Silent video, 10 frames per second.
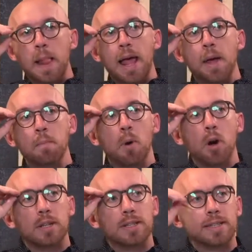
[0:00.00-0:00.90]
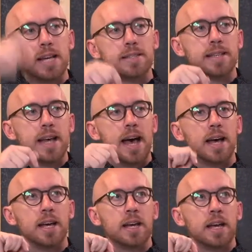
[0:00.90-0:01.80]
And Mark says
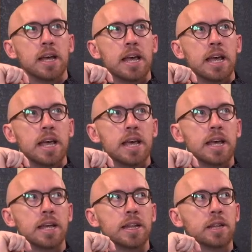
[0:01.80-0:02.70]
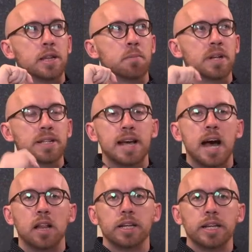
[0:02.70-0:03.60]
that and the
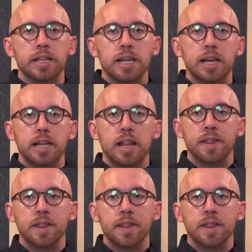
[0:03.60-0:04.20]
mentality that